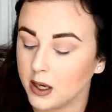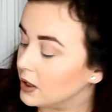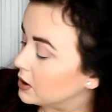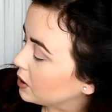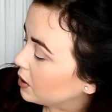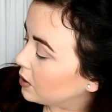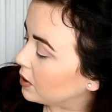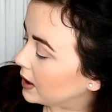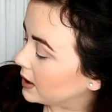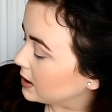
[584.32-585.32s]

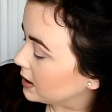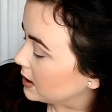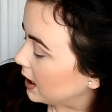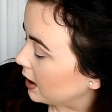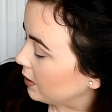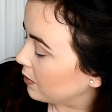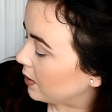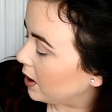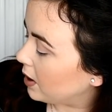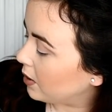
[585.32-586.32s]
So it's the second
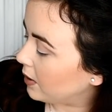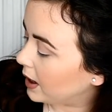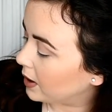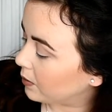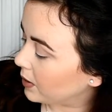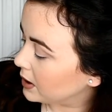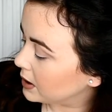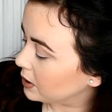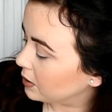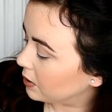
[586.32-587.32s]
row and 1,
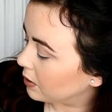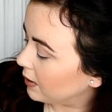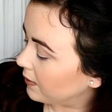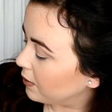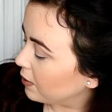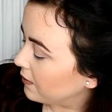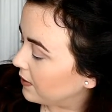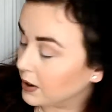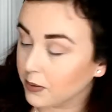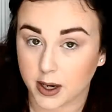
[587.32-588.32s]
2, 3, 4,
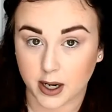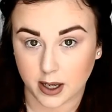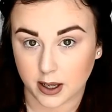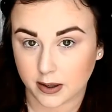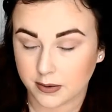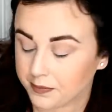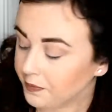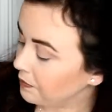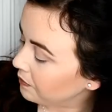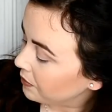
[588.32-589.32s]
fifth one in.
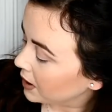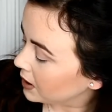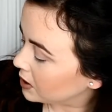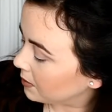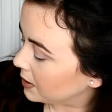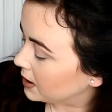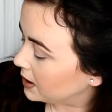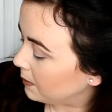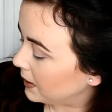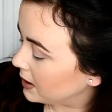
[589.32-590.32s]
So I'm going to
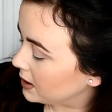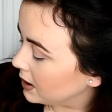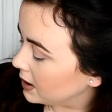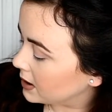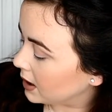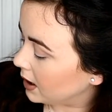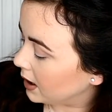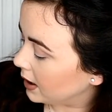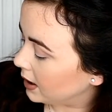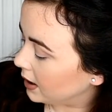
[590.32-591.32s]
dip into this
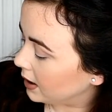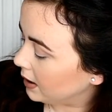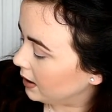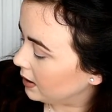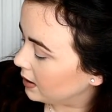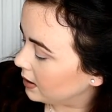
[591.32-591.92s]
guy here